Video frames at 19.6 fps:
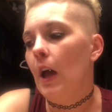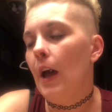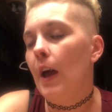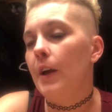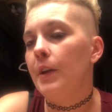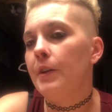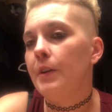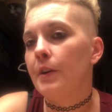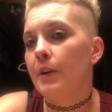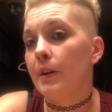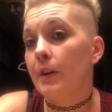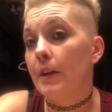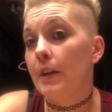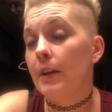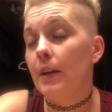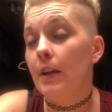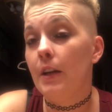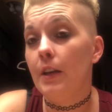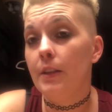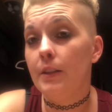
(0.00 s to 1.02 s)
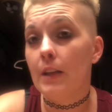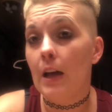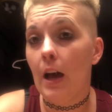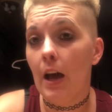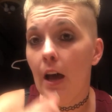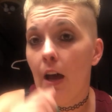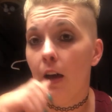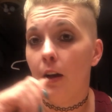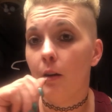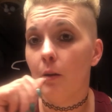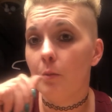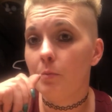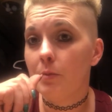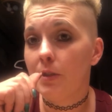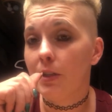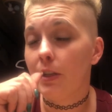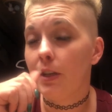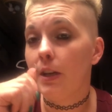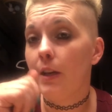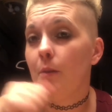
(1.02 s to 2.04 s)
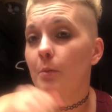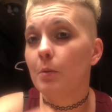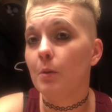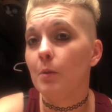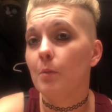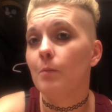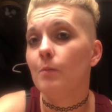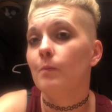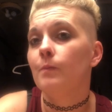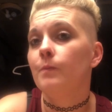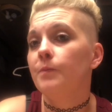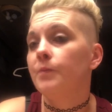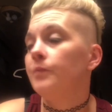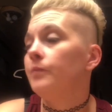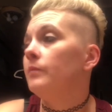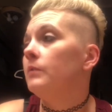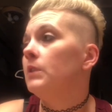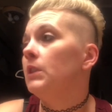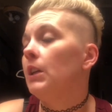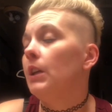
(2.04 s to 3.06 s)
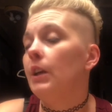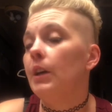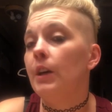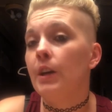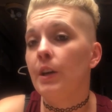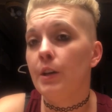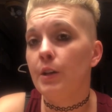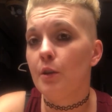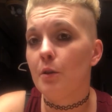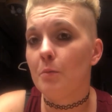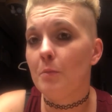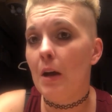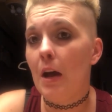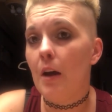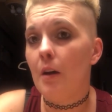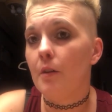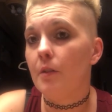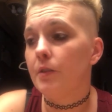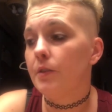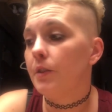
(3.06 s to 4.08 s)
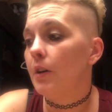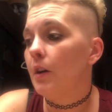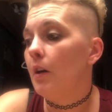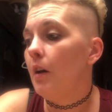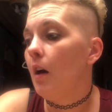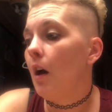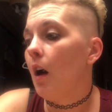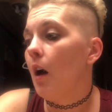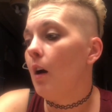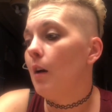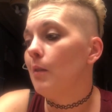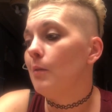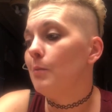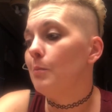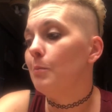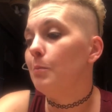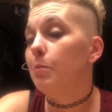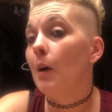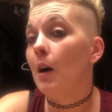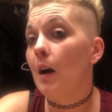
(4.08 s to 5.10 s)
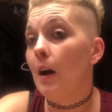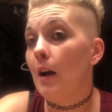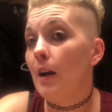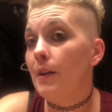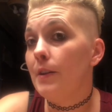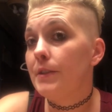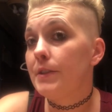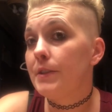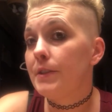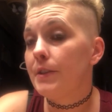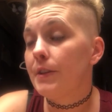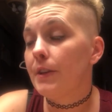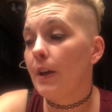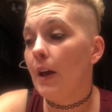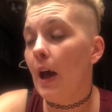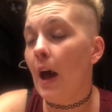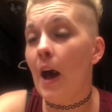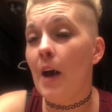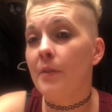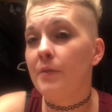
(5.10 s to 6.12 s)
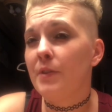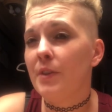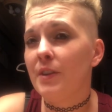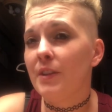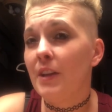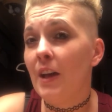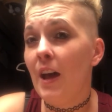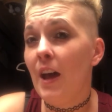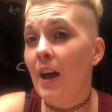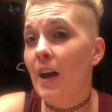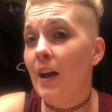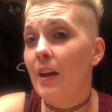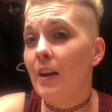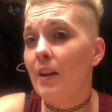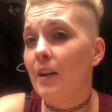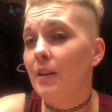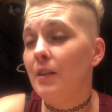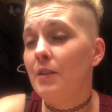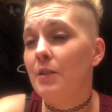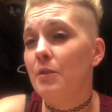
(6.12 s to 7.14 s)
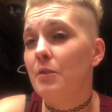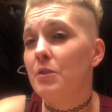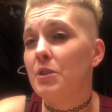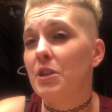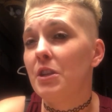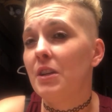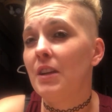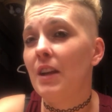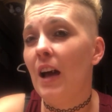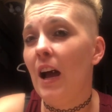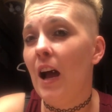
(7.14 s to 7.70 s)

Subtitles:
and you're going to need that help to keep them in your mouth. But after that, you shouldn't